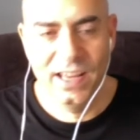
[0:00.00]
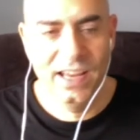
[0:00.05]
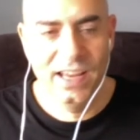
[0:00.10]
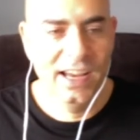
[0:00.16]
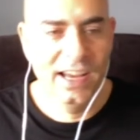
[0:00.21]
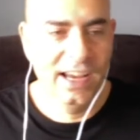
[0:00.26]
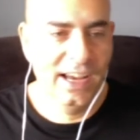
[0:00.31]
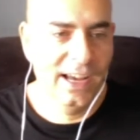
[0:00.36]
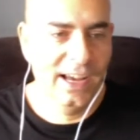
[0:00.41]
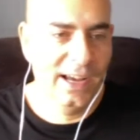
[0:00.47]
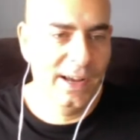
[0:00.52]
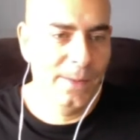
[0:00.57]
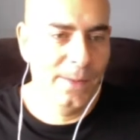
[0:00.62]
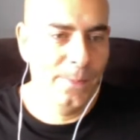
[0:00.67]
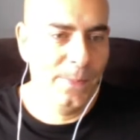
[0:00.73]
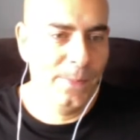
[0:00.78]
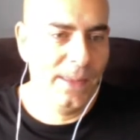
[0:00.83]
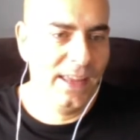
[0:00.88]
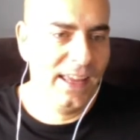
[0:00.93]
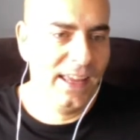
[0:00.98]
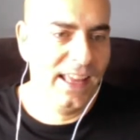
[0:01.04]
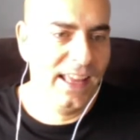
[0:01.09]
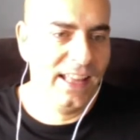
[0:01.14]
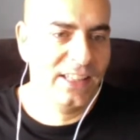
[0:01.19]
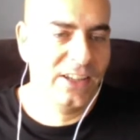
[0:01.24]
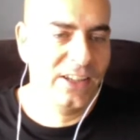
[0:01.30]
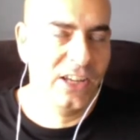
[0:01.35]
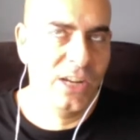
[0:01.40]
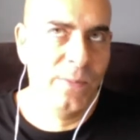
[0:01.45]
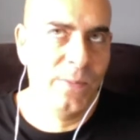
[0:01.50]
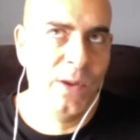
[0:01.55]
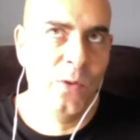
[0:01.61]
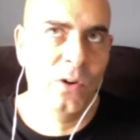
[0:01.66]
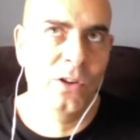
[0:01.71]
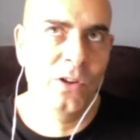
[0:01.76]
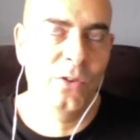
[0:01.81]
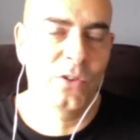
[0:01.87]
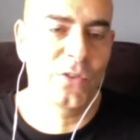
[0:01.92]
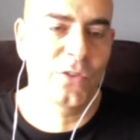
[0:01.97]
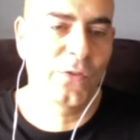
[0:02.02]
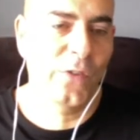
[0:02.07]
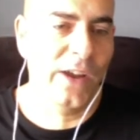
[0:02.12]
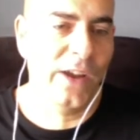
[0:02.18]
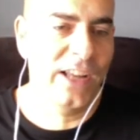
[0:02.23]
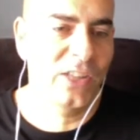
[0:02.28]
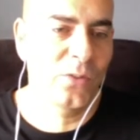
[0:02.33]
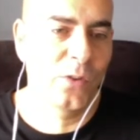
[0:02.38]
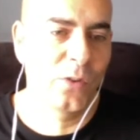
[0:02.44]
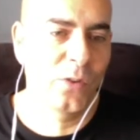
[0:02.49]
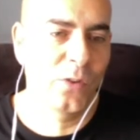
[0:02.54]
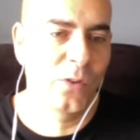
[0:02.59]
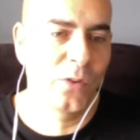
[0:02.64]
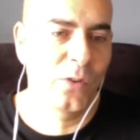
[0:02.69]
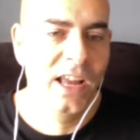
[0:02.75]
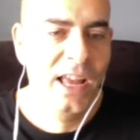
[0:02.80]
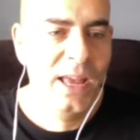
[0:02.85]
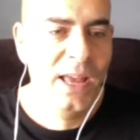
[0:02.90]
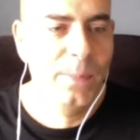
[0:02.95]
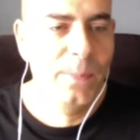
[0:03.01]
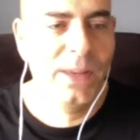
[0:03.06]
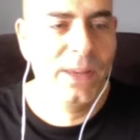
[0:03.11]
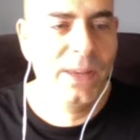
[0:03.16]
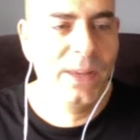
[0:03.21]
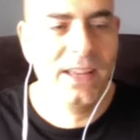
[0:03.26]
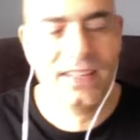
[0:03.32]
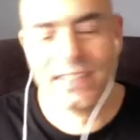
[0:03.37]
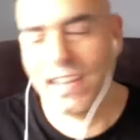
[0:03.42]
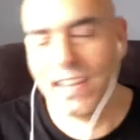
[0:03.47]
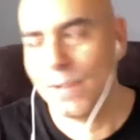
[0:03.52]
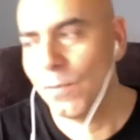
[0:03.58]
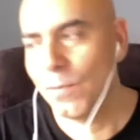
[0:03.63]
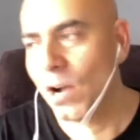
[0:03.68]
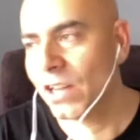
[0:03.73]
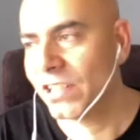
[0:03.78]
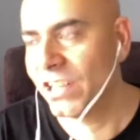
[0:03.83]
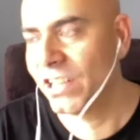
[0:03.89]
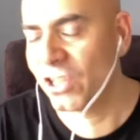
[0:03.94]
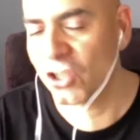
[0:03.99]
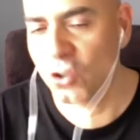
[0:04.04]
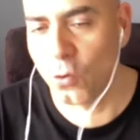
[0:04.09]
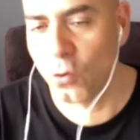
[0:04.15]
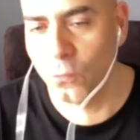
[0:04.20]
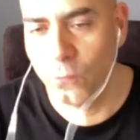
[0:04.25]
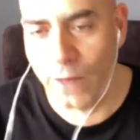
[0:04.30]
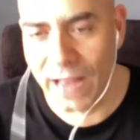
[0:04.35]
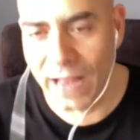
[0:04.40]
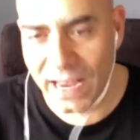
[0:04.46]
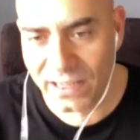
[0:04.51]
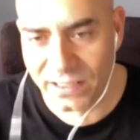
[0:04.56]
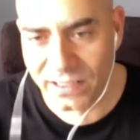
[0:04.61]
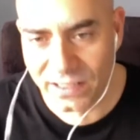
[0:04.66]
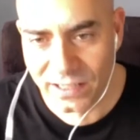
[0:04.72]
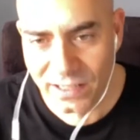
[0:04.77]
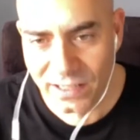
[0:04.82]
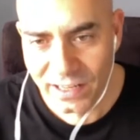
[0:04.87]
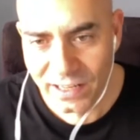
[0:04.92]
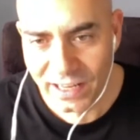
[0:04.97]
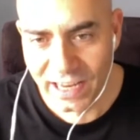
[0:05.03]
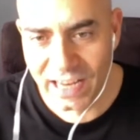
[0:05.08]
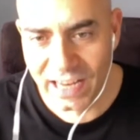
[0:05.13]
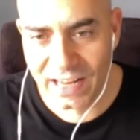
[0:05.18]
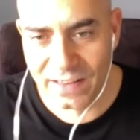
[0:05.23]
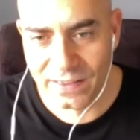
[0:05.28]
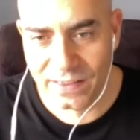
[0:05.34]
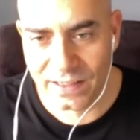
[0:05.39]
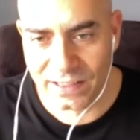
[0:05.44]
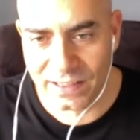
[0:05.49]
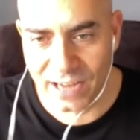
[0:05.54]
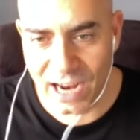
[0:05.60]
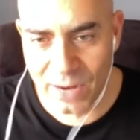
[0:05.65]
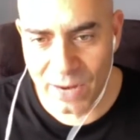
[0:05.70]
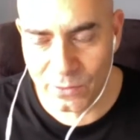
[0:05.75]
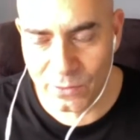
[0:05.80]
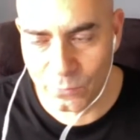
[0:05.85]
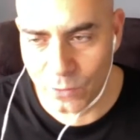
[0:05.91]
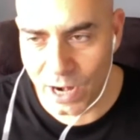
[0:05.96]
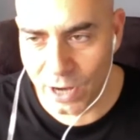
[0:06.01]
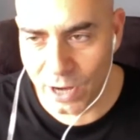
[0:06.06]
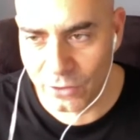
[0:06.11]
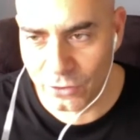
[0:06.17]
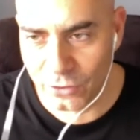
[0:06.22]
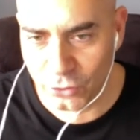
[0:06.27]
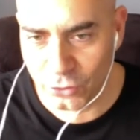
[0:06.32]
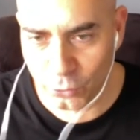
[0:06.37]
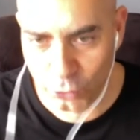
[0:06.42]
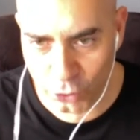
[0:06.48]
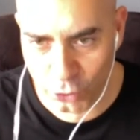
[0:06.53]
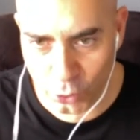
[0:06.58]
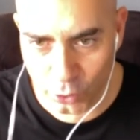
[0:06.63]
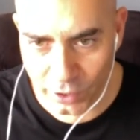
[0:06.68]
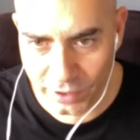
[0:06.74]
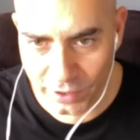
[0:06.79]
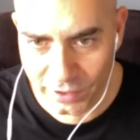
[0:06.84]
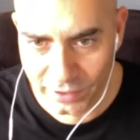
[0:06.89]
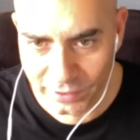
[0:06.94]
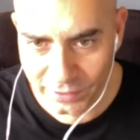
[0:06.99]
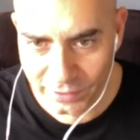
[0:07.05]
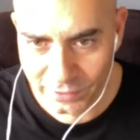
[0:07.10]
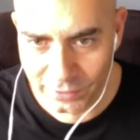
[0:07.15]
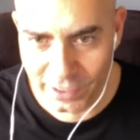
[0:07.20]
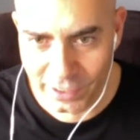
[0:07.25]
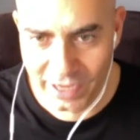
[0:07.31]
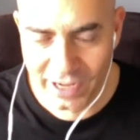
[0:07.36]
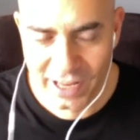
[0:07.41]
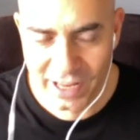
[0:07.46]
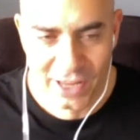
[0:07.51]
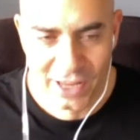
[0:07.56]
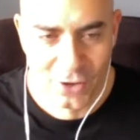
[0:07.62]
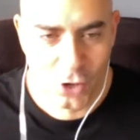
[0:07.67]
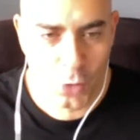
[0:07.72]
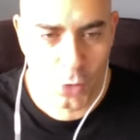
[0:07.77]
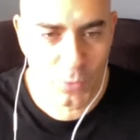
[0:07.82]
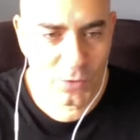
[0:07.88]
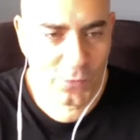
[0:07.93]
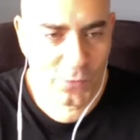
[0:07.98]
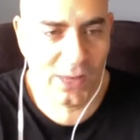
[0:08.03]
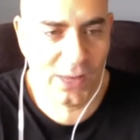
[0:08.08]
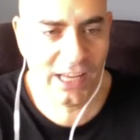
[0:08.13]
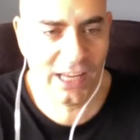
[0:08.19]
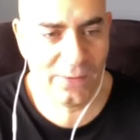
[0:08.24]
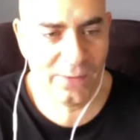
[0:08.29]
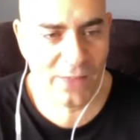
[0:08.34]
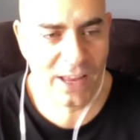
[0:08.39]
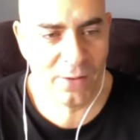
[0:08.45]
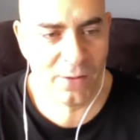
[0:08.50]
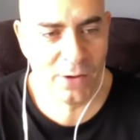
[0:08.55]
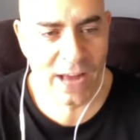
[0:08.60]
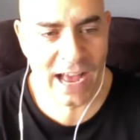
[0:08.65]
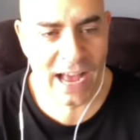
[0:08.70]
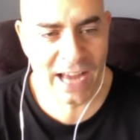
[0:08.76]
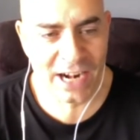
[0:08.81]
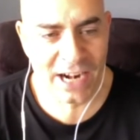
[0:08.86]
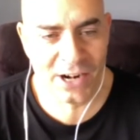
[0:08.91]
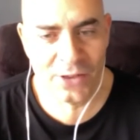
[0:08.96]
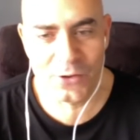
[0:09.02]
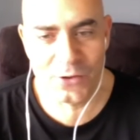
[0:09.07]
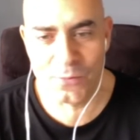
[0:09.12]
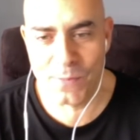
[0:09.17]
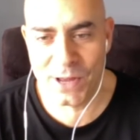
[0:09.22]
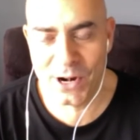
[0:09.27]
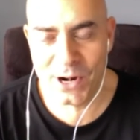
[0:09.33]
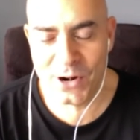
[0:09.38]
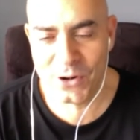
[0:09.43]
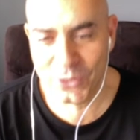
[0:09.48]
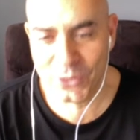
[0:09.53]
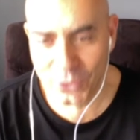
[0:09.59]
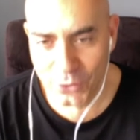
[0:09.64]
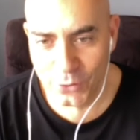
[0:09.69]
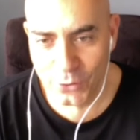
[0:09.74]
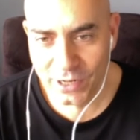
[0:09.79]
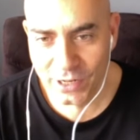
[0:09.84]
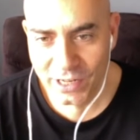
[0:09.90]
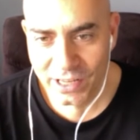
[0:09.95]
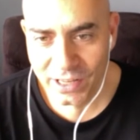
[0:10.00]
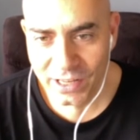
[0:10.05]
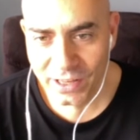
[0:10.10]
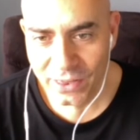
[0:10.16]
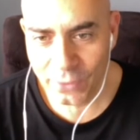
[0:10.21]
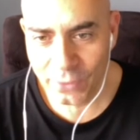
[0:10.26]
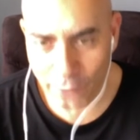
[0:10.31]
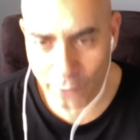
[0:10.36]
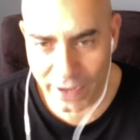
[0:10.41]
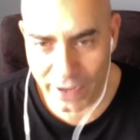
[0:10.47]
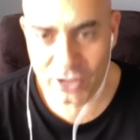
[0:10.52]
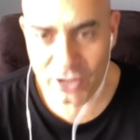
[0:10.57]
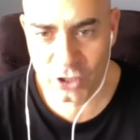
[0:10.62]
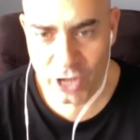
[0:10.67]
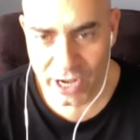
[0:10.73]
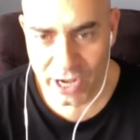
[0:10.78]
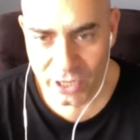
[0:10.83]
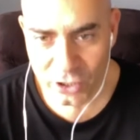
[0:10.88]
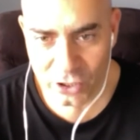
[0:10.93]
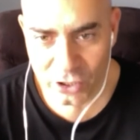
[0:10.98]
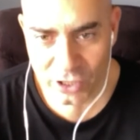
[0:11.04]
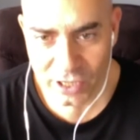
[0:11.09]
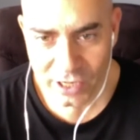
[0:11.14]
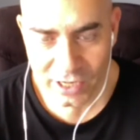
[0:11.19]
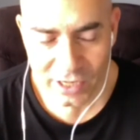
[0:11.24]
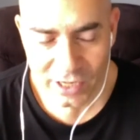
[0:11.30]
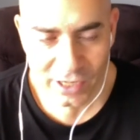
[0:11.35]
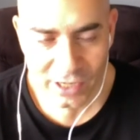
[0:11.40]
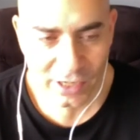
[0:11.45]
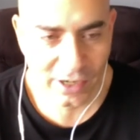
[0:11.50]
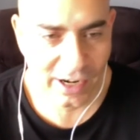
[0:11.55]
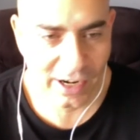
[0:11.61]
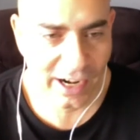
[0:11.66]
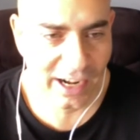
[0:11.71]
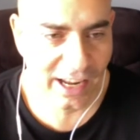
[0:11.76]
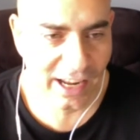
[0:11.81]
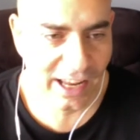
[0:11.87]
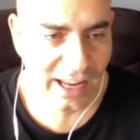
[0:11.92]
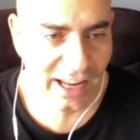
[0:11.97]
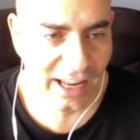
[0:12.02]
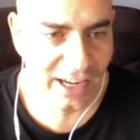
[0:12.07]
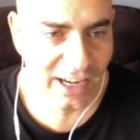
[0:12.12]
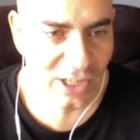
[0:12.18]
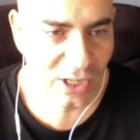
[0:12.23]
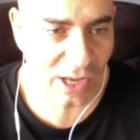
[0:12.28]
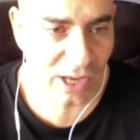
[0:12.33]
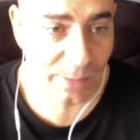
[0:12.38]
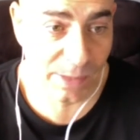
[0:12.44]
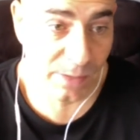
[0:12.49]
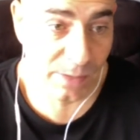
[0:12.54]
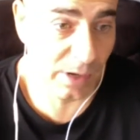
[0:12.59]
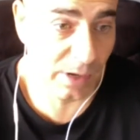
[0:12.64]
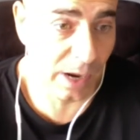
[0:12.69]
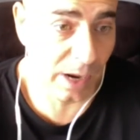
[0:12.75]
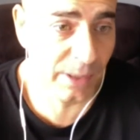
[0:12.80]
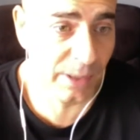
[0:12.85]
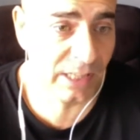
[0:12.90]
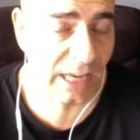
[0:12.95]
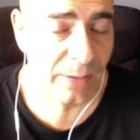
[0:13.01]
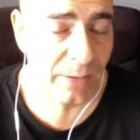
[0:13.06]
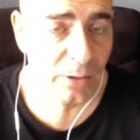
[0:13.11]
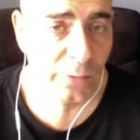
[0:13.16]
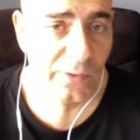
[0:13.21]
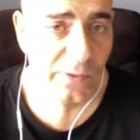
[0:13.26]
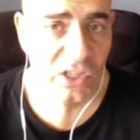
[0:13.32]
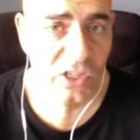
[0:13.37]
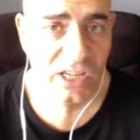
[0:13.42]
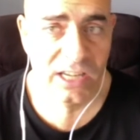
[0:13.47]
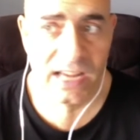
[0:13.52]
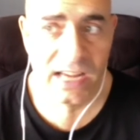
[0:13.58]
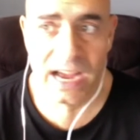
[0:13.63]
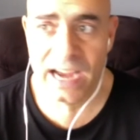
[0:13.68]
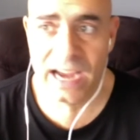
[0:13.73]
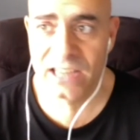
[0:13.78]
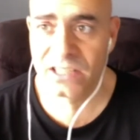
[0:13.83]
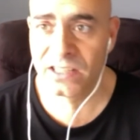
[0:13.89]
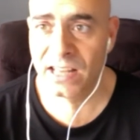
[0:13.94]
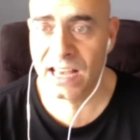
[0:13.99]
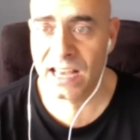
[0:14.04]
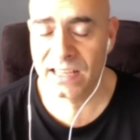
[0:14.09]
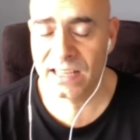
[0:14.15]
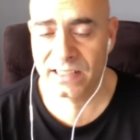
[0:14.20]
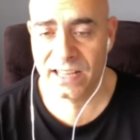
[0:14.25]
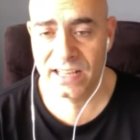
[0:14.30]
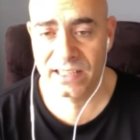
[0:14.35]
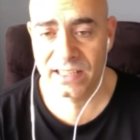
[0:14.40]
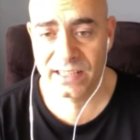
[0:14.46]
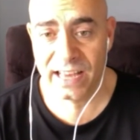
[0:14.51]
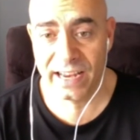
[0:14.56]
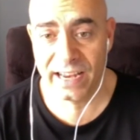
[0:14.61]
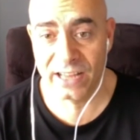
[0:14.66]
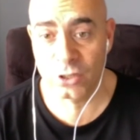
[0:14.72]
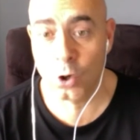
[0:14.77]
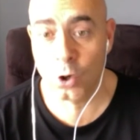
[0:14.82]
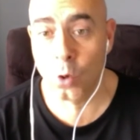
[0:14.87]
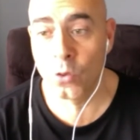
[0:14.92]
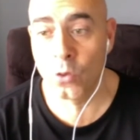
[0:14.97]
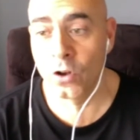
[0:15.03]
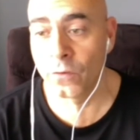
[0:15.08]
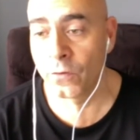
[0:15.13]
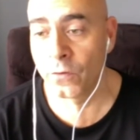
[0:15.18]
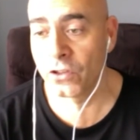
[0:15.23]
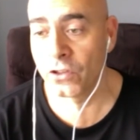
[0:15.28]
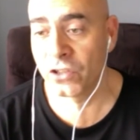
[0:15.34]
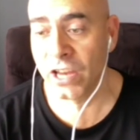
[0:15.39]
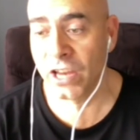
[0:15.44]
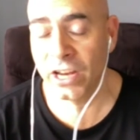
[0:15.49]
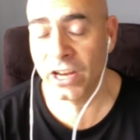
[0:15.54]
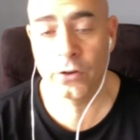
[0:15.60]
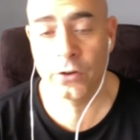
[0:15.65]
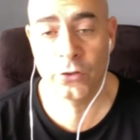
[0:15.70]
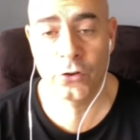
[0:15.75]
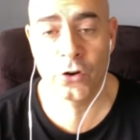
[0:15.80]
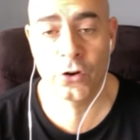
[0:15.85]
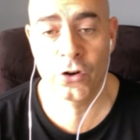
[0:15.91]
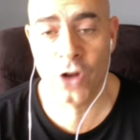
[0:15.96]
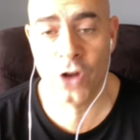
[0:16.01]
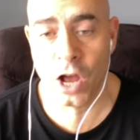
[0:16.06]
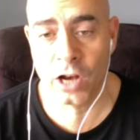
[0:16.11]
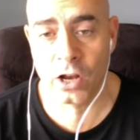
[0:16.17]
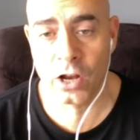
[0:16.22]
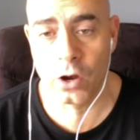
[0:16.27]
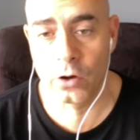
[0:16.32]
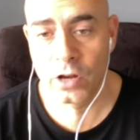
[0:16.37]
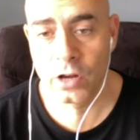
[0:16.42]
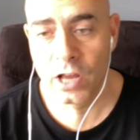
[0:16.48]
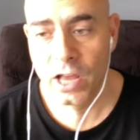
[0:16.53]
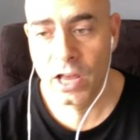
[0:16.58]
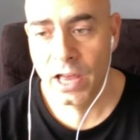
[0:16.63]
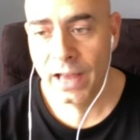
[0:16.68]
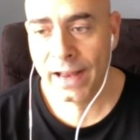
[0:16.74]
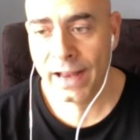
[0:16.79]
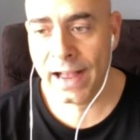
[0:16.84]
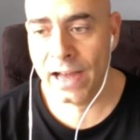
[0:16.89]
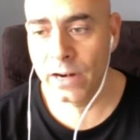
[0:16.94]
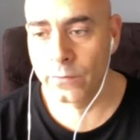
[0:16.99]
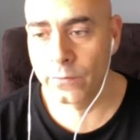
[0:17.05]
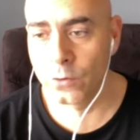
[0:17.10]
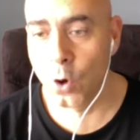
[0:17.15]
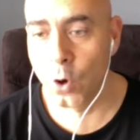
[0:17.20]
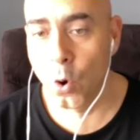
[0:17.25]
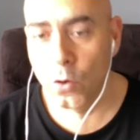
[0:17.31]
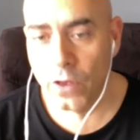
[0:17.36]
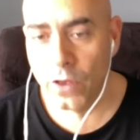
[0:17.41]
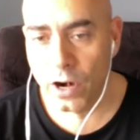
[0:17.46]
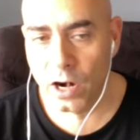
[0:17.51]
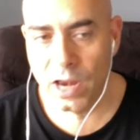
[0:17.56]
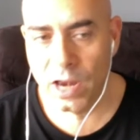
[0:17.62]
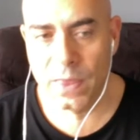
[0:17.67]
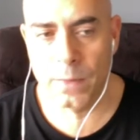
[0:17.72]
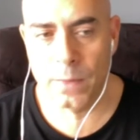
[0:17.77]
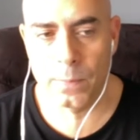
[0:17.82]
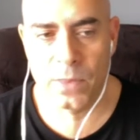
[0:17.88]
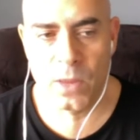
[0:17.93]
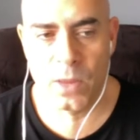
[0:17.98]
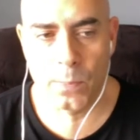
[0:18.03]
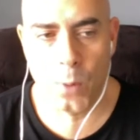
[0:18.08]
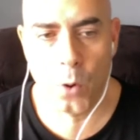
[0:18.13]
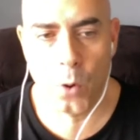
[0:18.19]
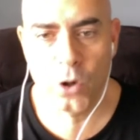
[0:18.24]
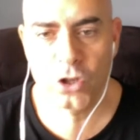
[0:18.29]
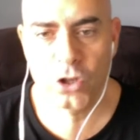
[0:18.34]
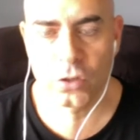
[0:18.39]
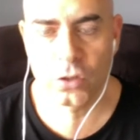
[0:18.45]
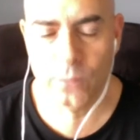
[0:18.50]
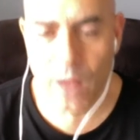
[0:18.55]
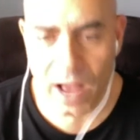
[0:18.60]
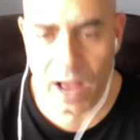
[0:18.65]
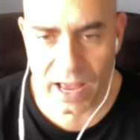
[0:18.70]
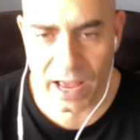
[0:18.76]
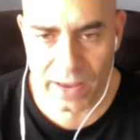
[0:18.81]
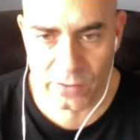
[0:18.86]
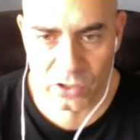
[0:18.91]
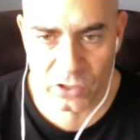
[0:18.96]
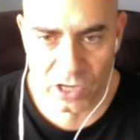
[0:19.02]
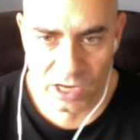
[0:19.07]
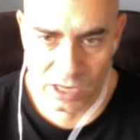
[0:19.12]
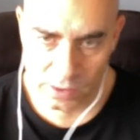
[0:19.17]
It's going to be one of those fights where, because kickboxing is so fast and the rounds are so short, right? You almost feel like if they would add another minute or two, the fight could change, right? And it's, how many times have we seen guys in the last 10 seconds go there for the second or third knockout, kind of go there, and the opponent survives.